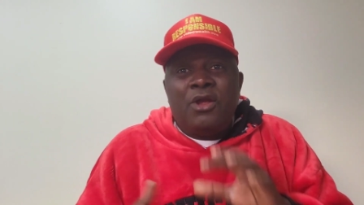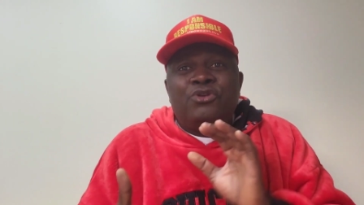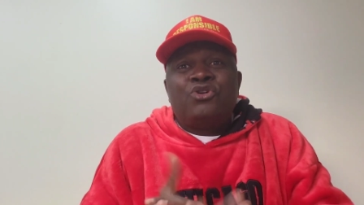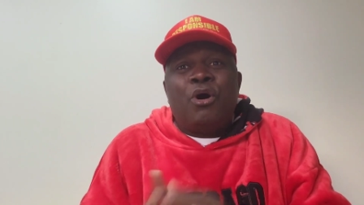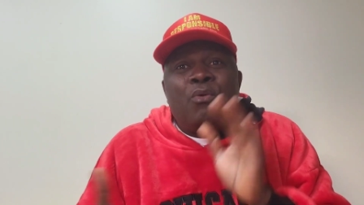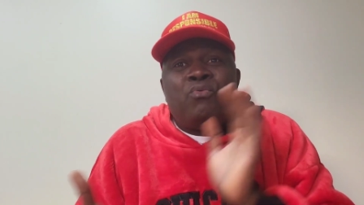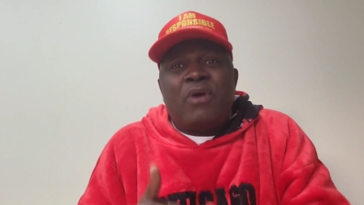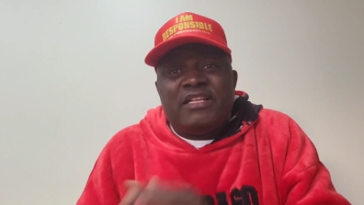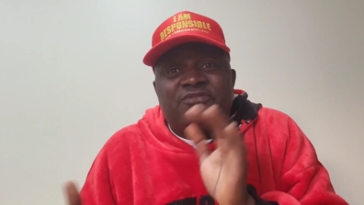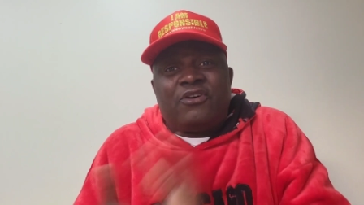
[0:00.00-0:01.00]
Don't
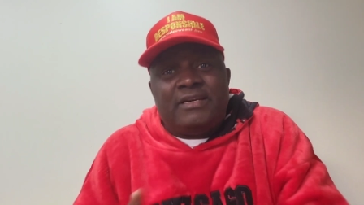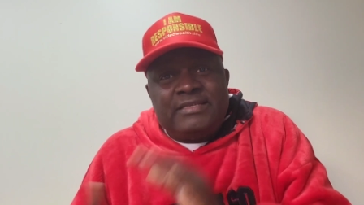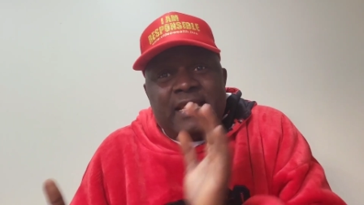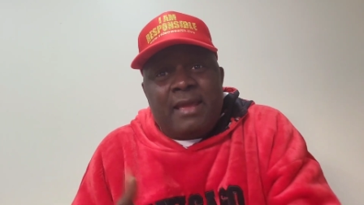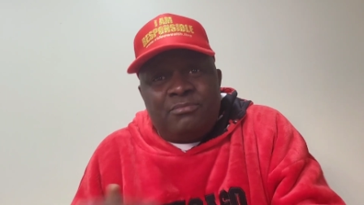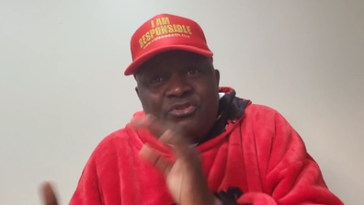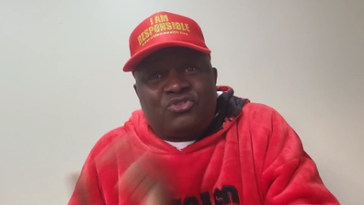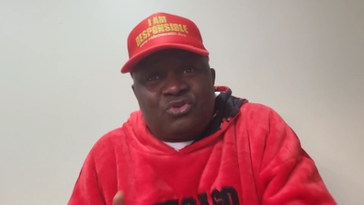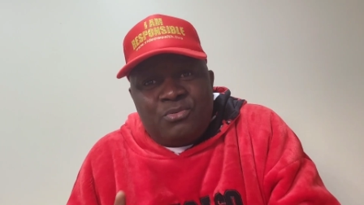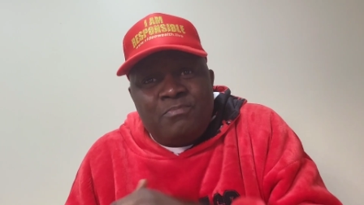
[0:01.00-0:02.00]
wait for them
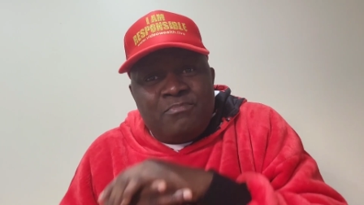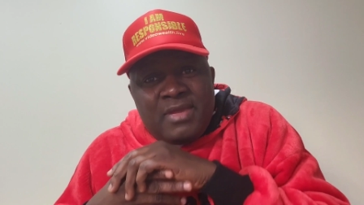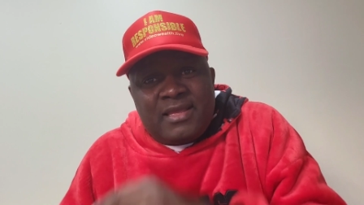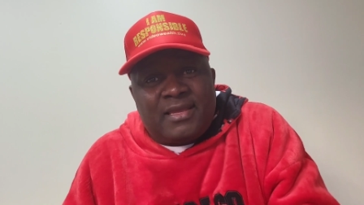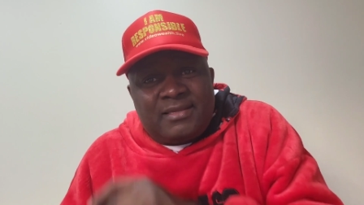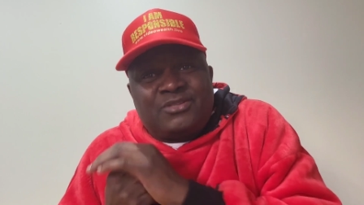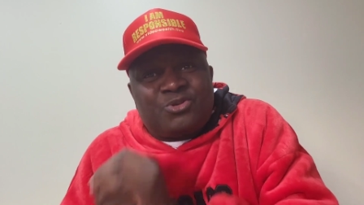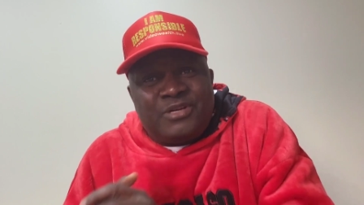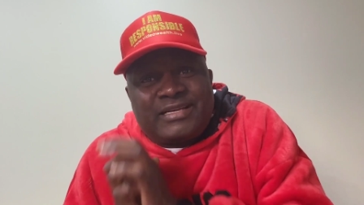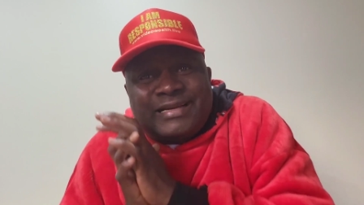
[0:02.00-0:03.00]
to make
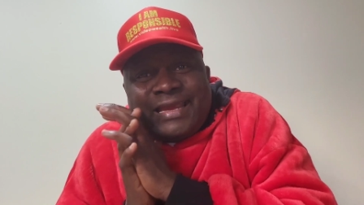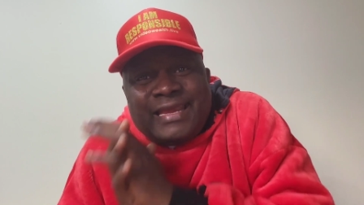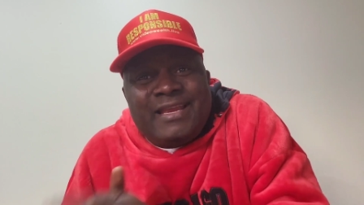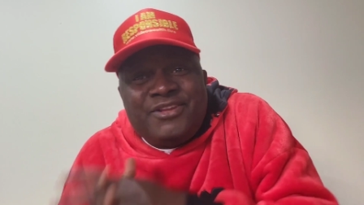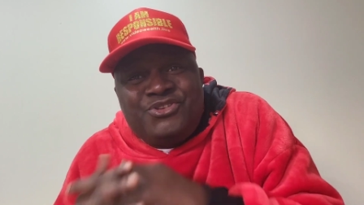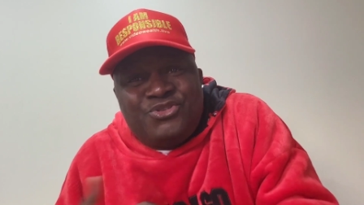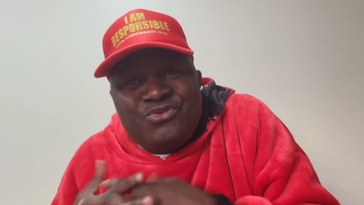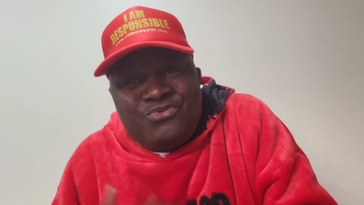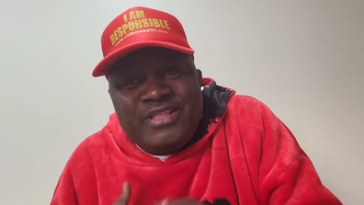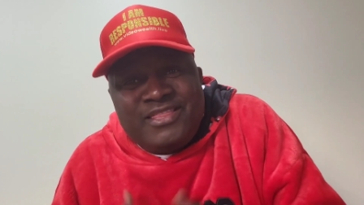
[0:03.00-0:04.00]
to kill you
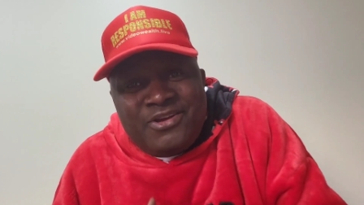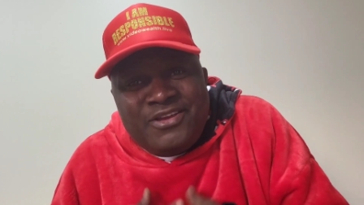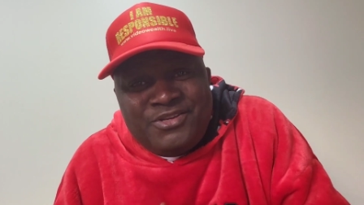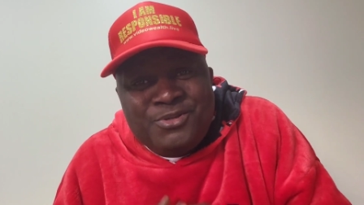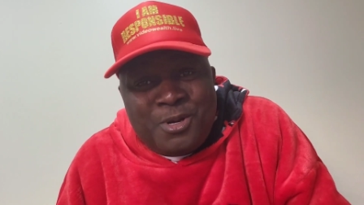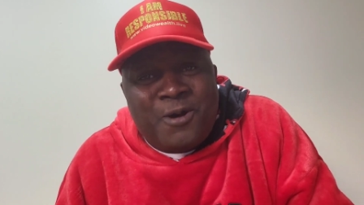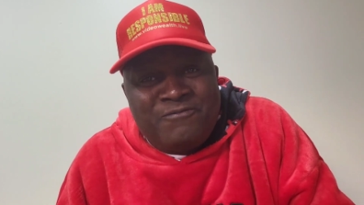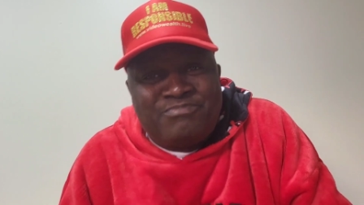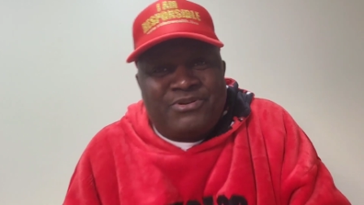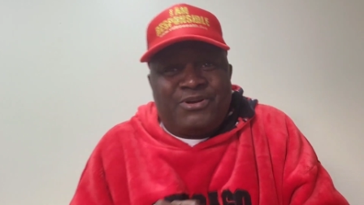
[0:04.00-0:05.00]
with your, your
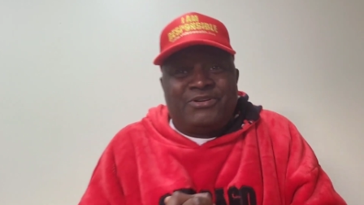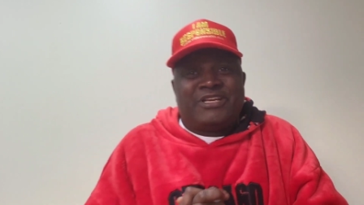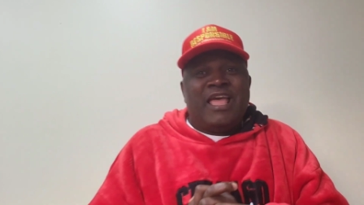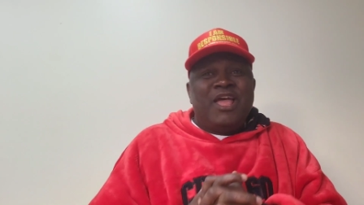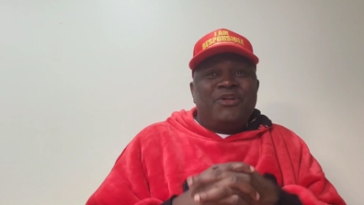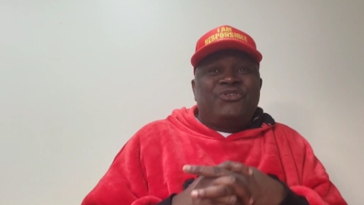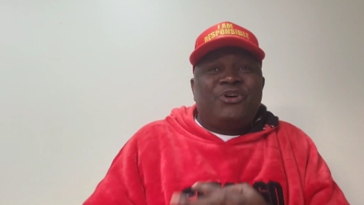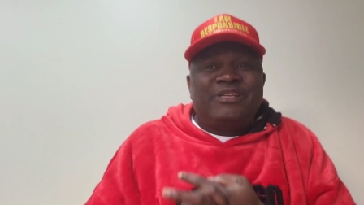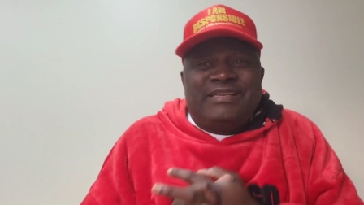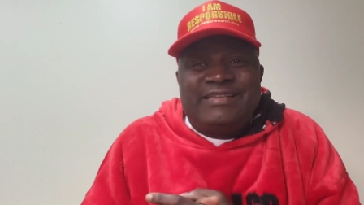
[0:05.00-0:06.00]
blood.
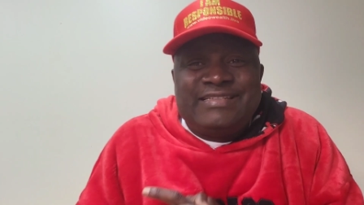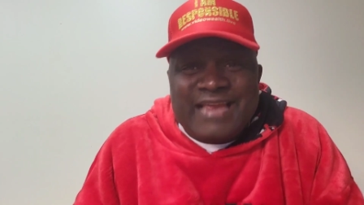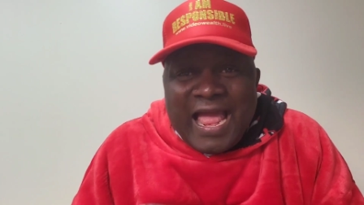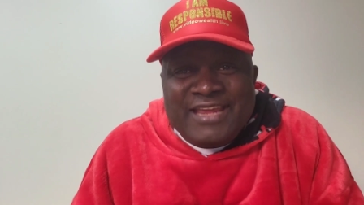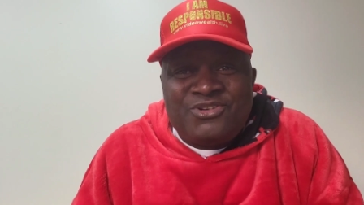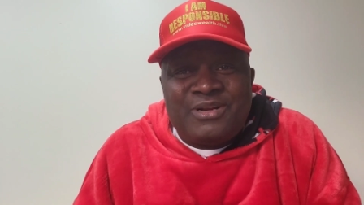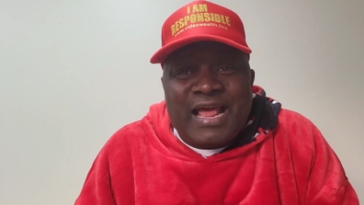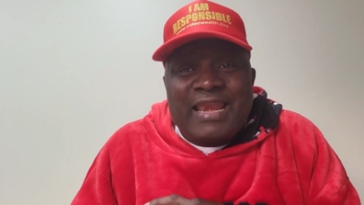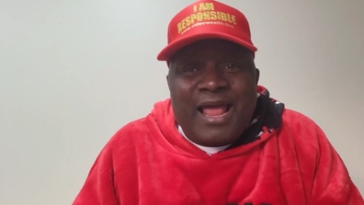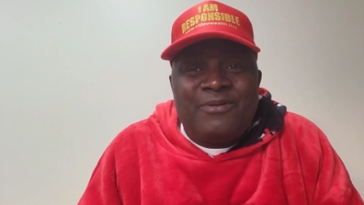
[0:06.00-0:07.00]
Don't die. Don't
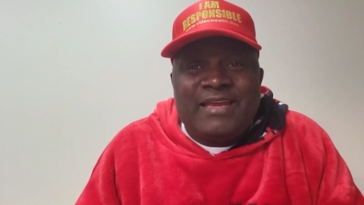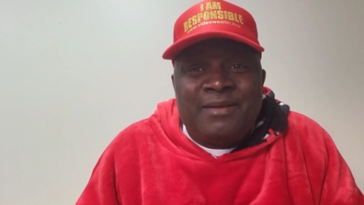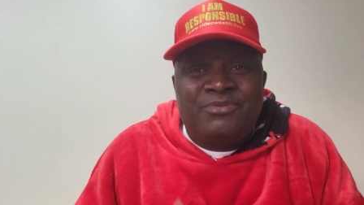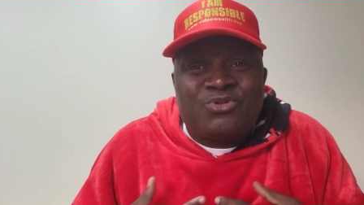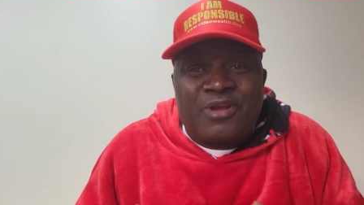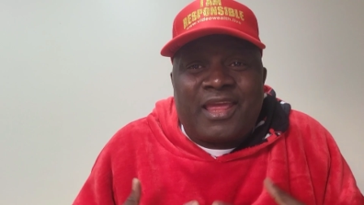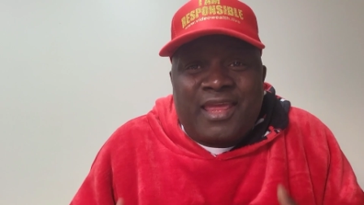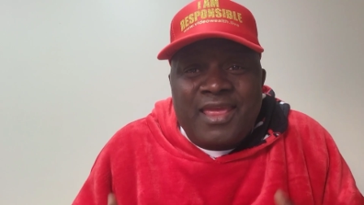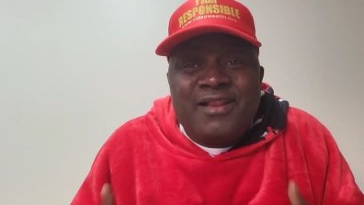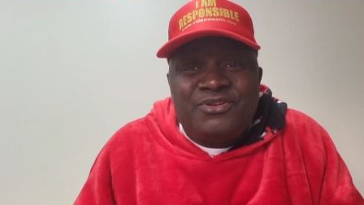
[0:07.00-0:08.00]
allow them to
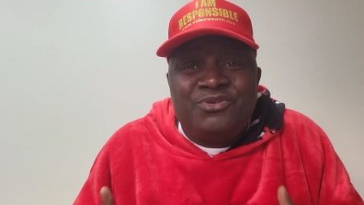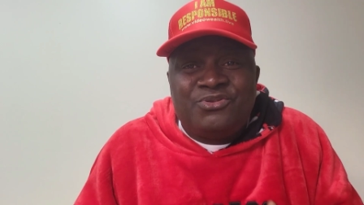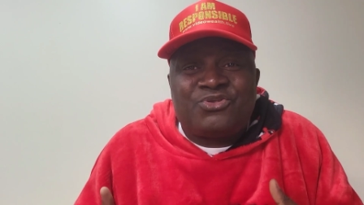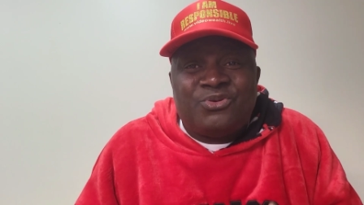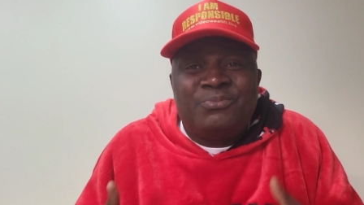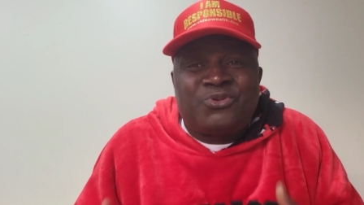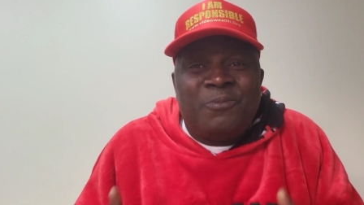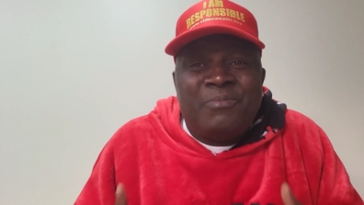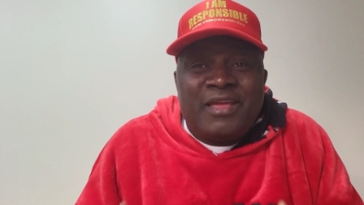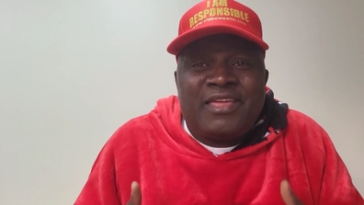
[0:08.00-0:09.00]
kill you, to, to
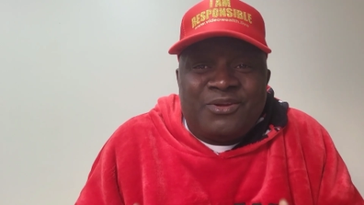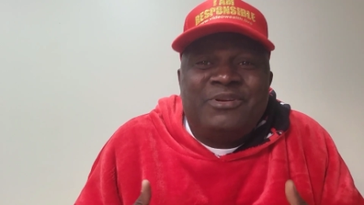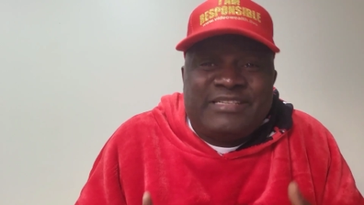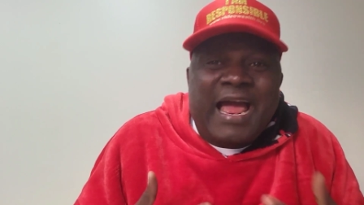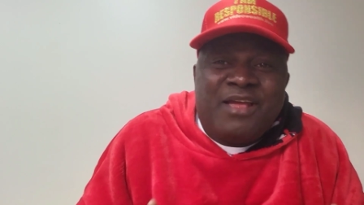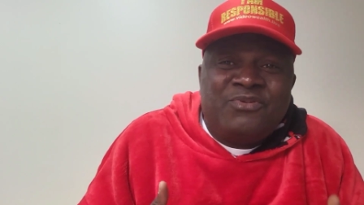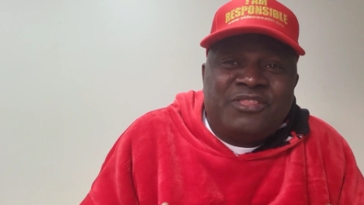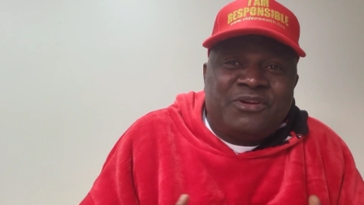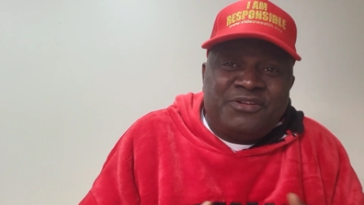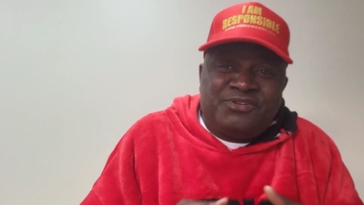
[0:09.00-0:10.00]
make you die
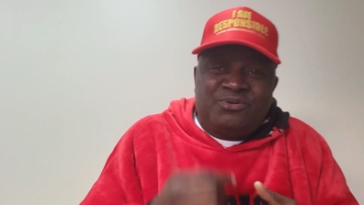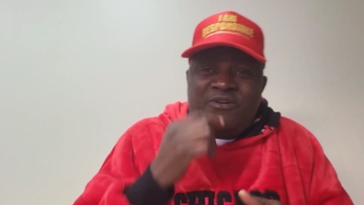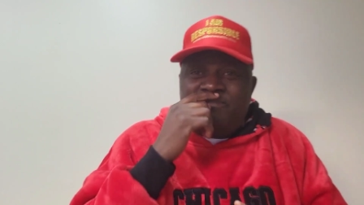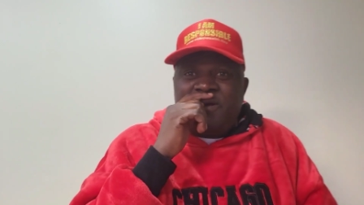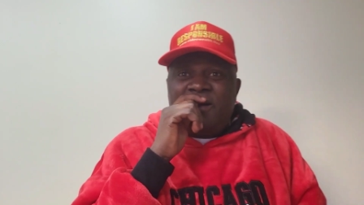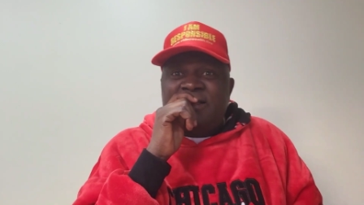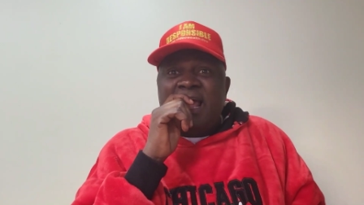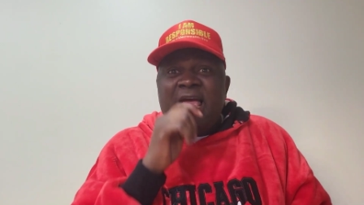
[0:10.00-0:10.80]
with the issue of blood.